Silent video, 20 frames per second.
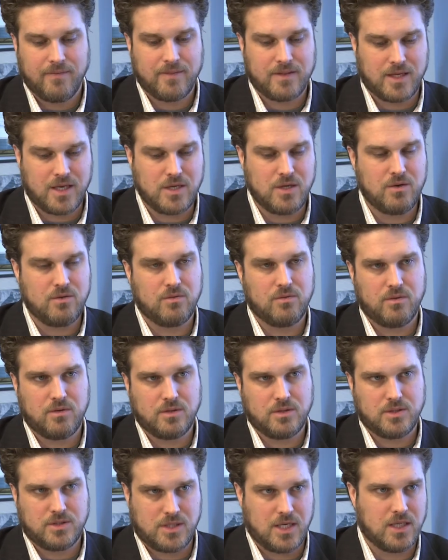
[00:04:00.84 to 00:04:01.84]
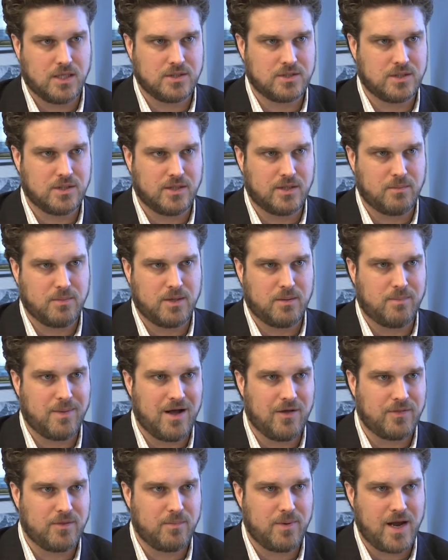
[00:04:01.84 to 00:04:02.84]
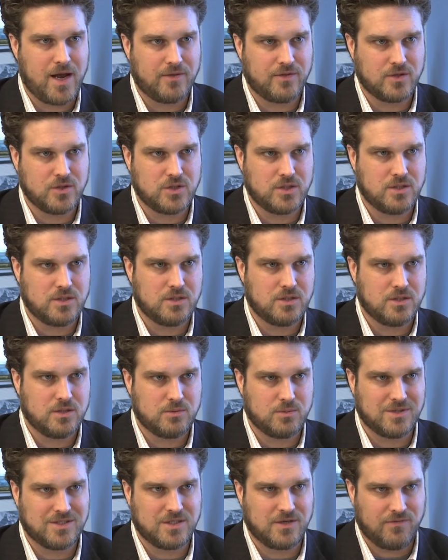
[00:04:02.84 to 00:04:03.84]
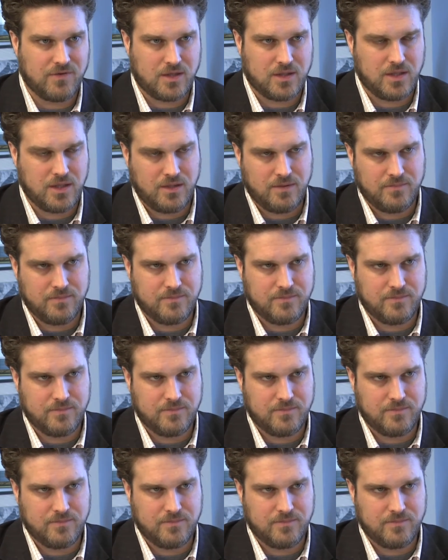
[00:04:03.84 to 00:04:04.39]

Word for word: Can you tell us a little bit about the pathogen specifically?